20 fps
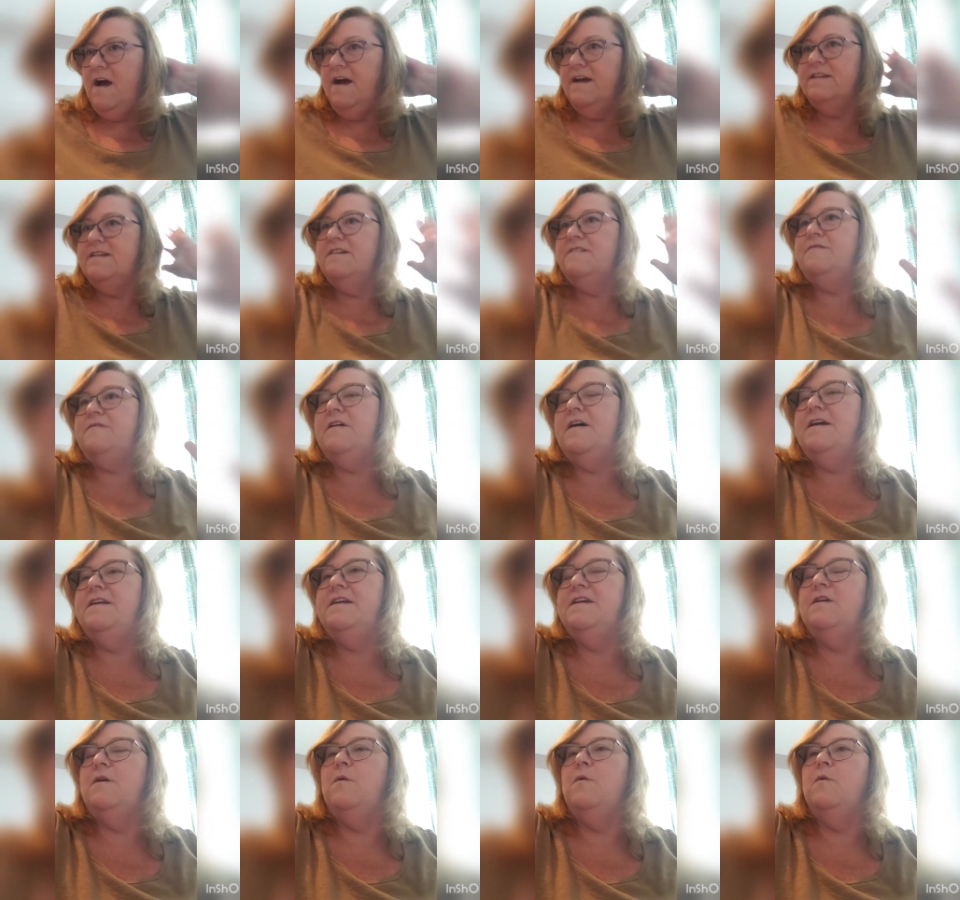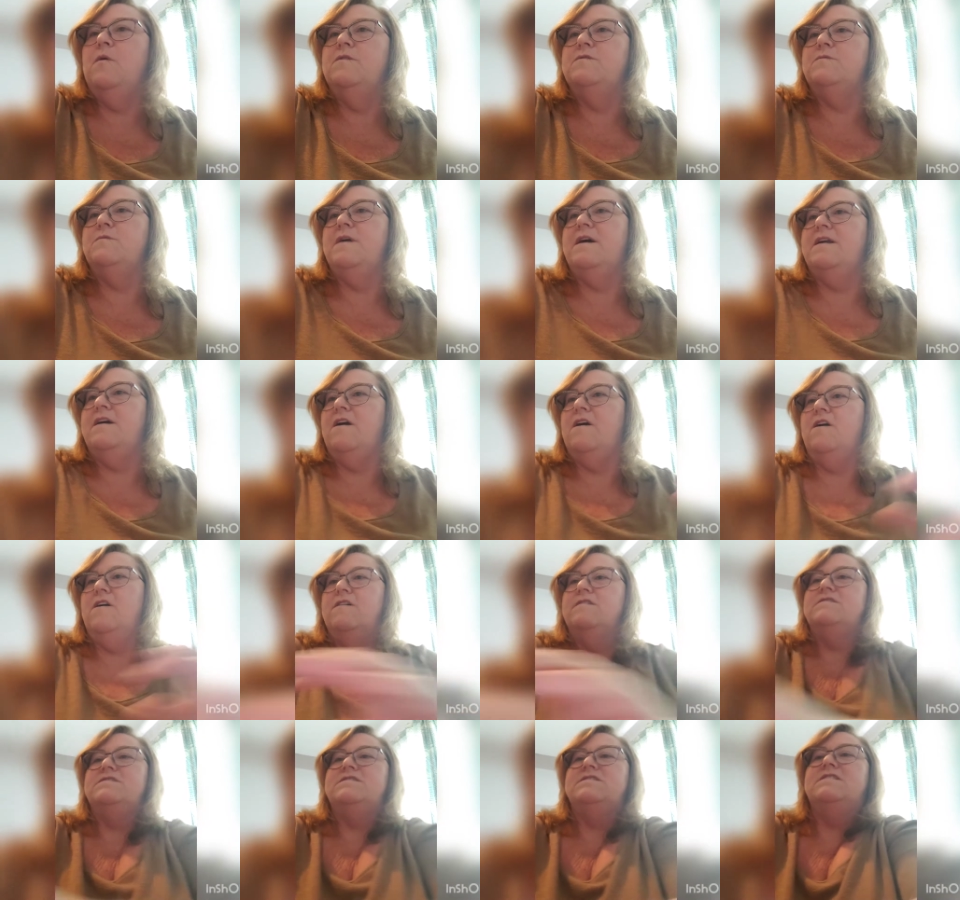I did find an old Red
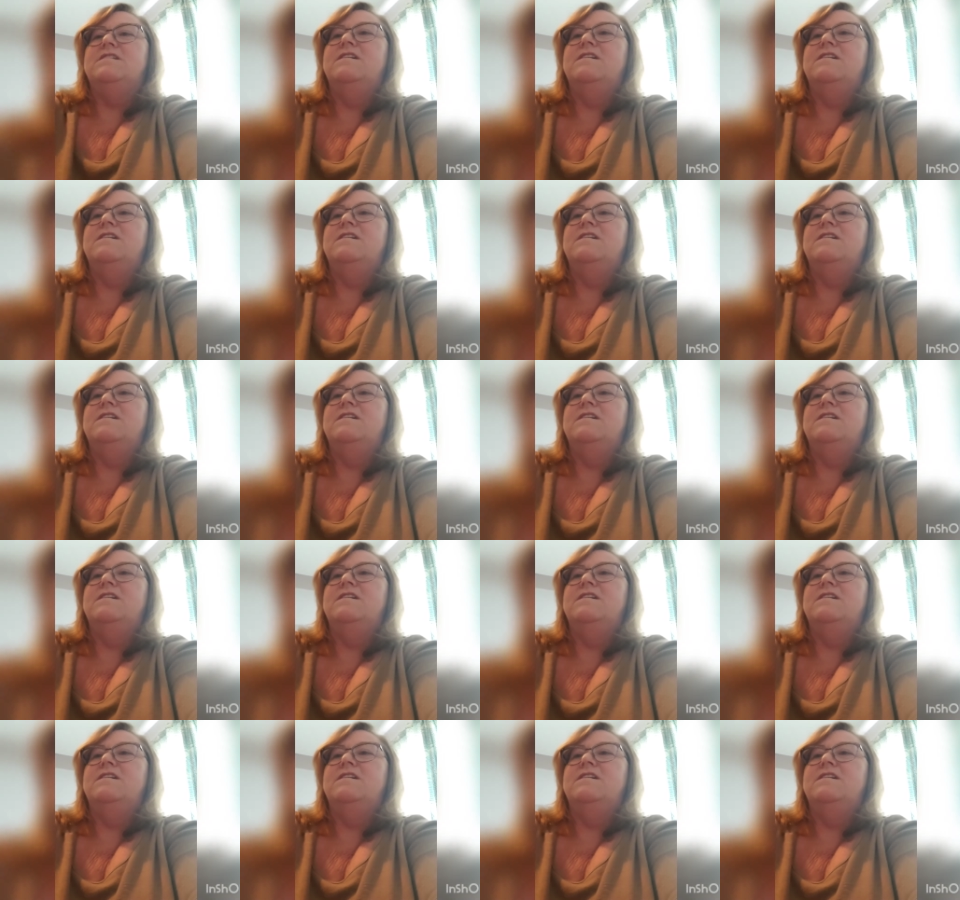Heart